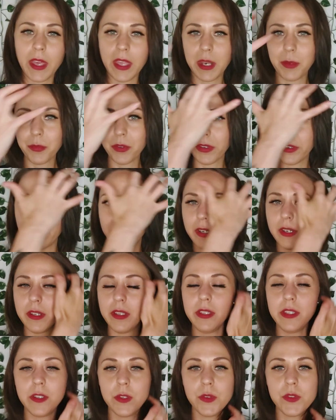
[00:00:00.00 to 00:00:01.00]
And I'm
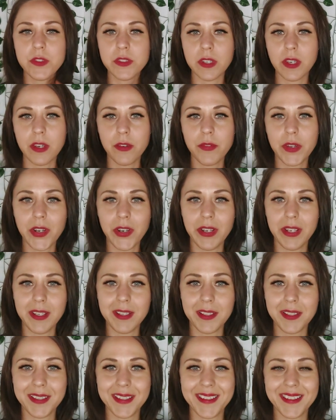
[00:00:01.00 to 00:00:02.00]
gonna use a
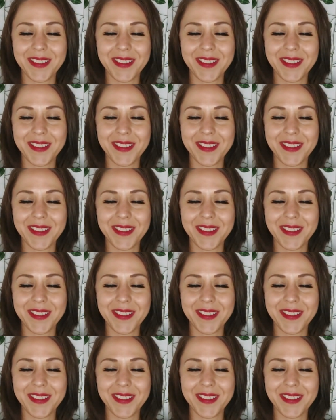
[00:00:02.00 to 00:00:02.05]
very